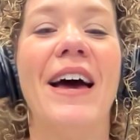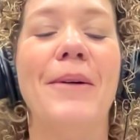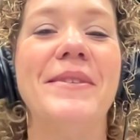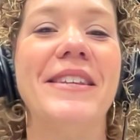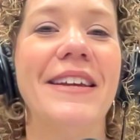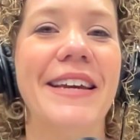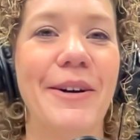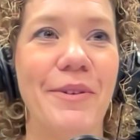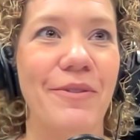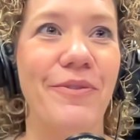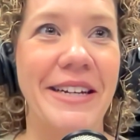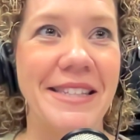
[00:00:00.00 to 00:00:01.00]
I'm sitting here
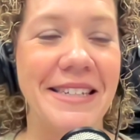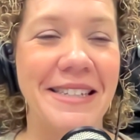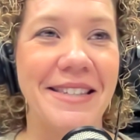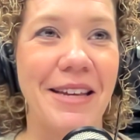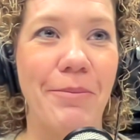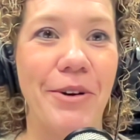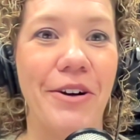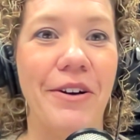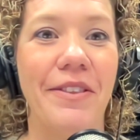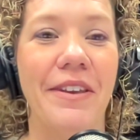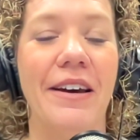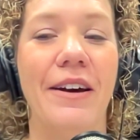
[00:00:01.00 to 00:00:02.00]
with Francine Sumner,
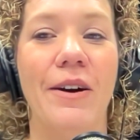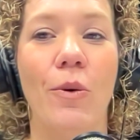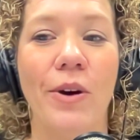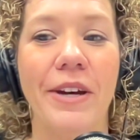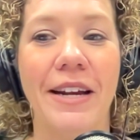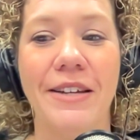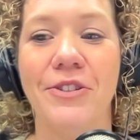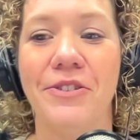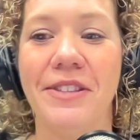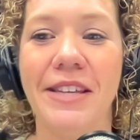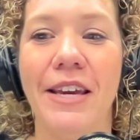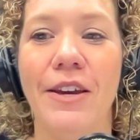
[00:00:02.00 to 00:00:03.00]
the organizer,
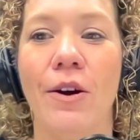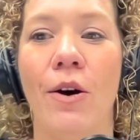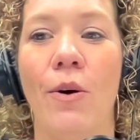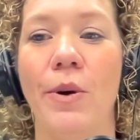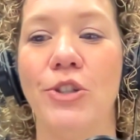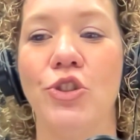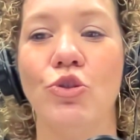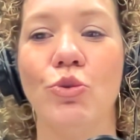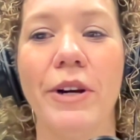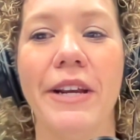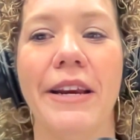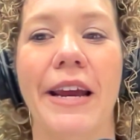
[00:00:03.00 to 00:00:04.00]
CEO
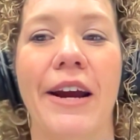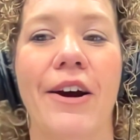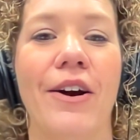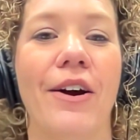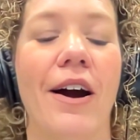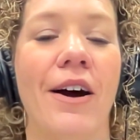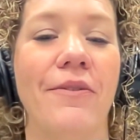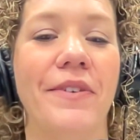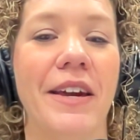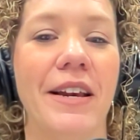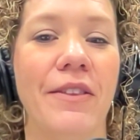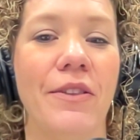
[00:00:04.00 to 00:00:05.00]
extraordinaire of
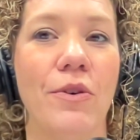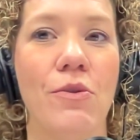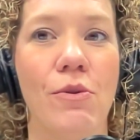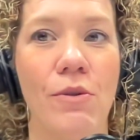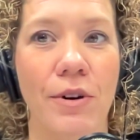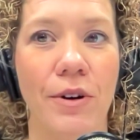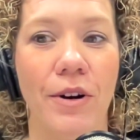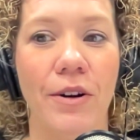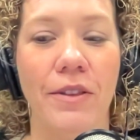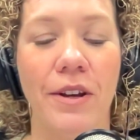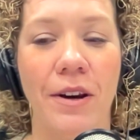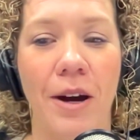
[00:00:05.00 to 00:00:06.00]
Kid in the Corner,
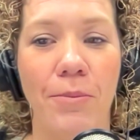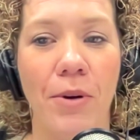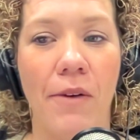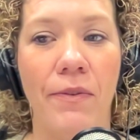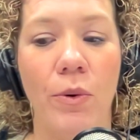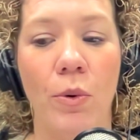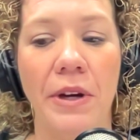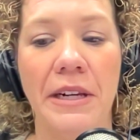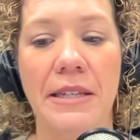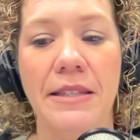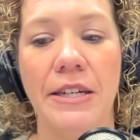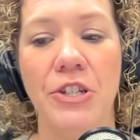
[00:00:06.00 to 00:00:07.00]
the nonprofit
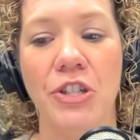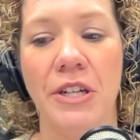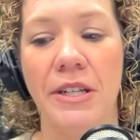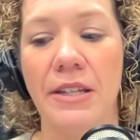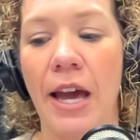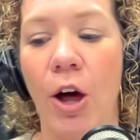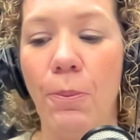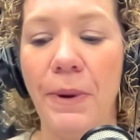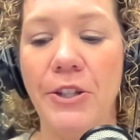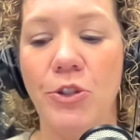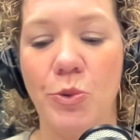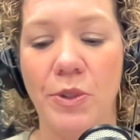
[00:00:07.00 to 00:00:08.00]
organization
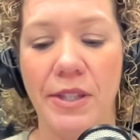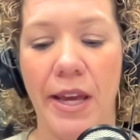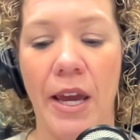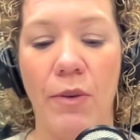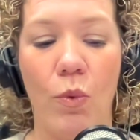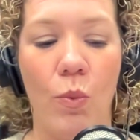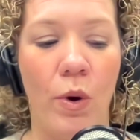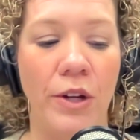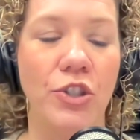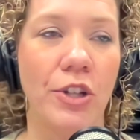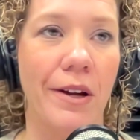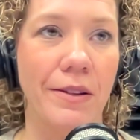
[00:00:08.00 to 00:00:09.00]
helping to save one
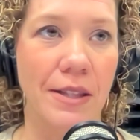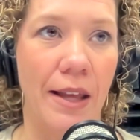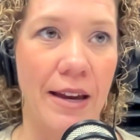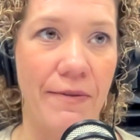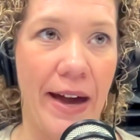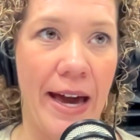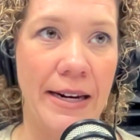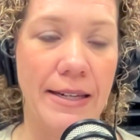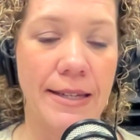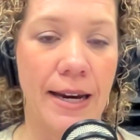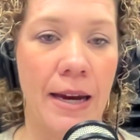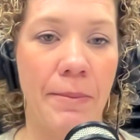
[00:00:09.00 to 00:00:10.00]
child's life at a
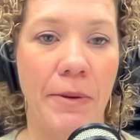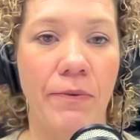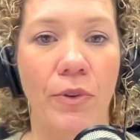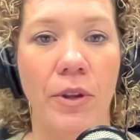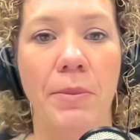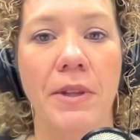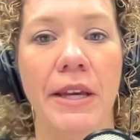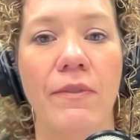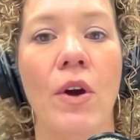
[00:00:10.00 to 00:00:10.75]
time, I fully believe.